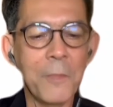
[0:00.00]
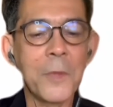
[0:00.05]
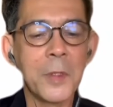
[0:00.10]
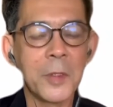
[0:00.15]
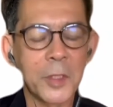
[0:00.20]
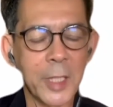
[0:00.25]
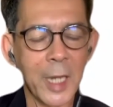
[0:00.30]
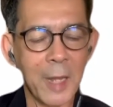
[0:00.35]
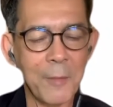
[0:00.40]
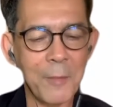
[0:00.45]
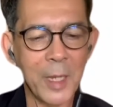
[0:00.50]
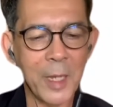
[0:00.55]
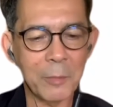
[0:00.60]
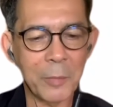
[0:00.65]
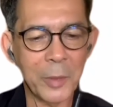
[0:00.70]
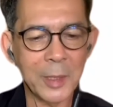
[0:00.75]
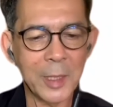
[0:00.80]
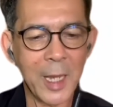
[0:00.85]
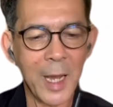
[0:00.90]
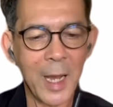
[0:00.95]
Selamat
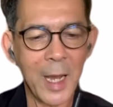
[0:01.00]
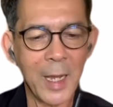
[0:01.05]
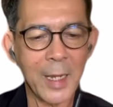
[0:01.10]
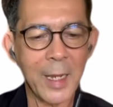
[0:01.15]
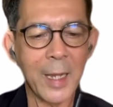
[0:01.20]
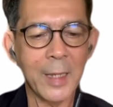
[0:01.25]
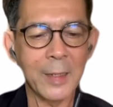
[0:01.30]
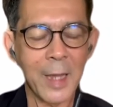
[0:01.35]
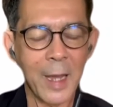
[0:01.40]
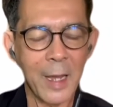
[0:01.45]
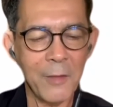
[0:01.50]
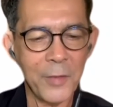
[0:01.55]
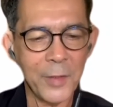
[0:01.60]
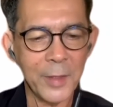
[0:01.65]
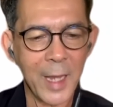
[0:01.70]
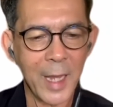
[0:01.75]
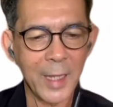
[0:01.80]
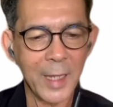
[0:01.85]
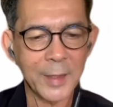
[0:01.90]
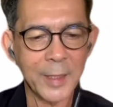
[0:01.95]
petang and have a
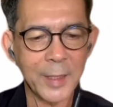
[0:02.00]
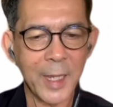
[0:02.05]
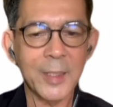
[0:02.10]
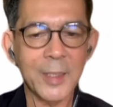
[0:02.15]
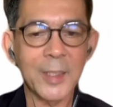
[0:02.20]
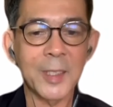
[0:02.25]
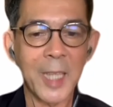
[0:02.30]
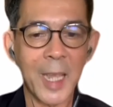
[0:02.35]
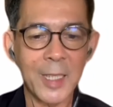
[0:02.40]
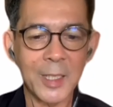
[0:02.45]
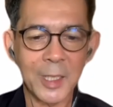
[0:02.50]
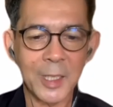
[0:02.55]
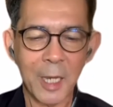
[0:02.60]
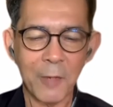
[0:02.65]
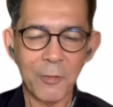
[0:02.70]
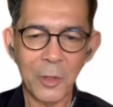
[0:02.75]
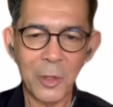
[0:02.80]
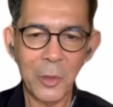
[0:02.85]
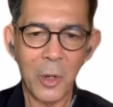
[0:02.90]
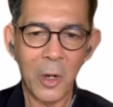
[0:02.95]
nice day. Stay
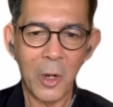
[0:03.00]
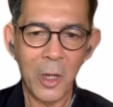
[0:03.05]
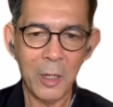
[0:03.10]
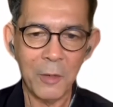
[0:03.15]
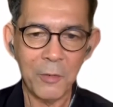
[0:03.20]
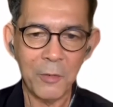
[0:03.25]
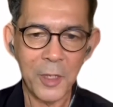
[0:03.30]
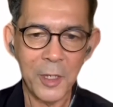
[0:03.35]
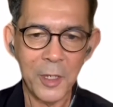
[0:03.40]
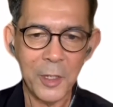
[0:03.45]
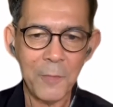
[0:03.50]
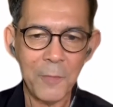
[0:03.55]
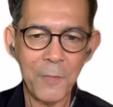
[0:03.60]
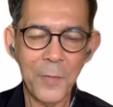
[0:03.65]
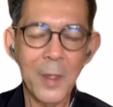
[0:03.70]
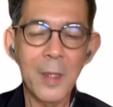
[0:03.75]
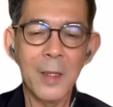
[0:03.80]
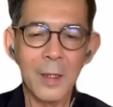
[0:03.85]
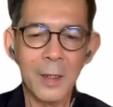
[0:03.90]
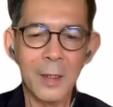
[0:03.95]
safe to all of you
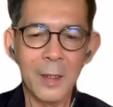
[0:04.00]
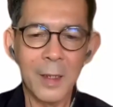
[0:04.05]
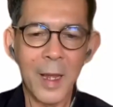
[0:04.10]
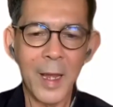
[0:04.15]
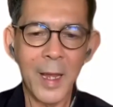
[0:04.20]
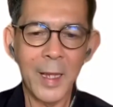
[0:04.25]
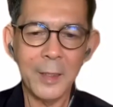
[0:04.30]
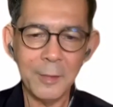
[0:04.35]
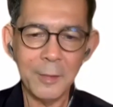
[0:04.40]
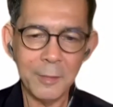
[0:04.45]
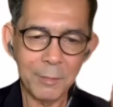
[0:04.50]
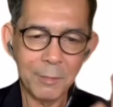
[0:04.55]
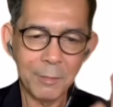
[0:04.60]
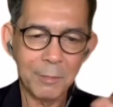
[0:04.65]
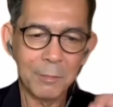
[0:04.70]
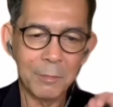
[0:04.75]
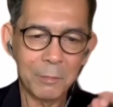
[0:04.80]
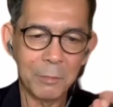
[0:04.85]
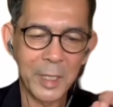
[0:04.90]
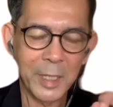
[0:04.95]
and
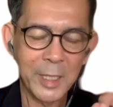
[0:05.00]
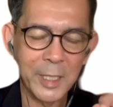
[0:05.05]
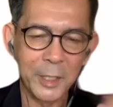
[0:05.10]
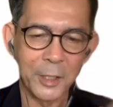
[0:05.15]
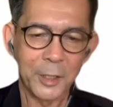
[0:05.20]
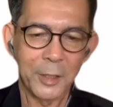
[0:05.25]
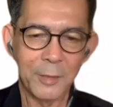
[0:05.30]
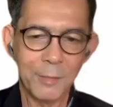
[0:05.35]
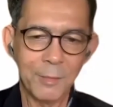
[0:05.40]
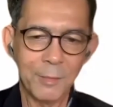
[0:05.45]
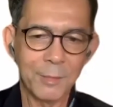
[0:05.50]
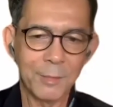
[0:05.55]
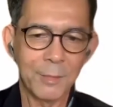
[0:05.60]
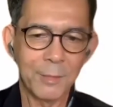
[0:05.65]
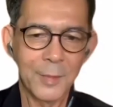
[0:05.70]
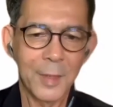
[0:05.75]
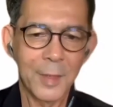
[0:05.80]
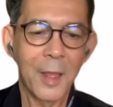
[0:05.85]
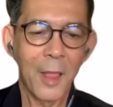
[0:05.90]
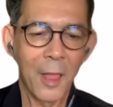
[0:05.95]
be good.
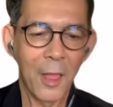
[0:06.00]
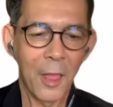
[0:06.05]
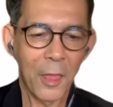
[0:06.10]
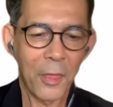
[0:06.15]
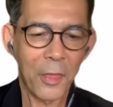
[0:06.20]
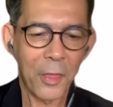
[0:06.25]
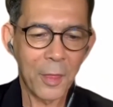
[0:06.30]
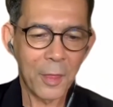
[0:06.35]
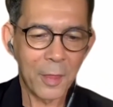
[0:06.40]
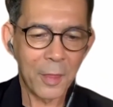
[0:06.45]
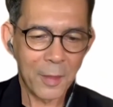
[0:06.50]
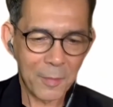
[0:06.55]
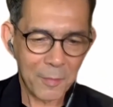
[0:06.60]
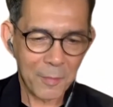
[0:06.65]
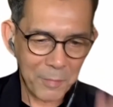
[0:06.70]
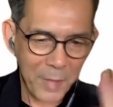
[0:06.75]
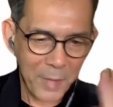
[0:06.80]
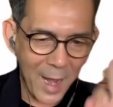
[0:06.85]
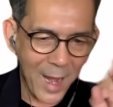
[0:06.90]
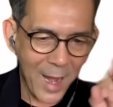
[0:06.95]

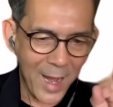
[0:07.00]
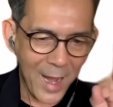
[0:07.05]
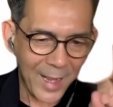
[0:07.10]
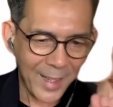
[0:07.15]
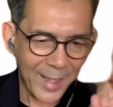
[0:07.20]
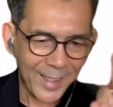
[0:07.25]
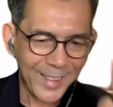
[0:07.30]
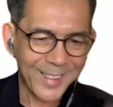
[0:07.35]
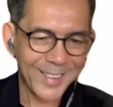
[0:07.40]
Bye.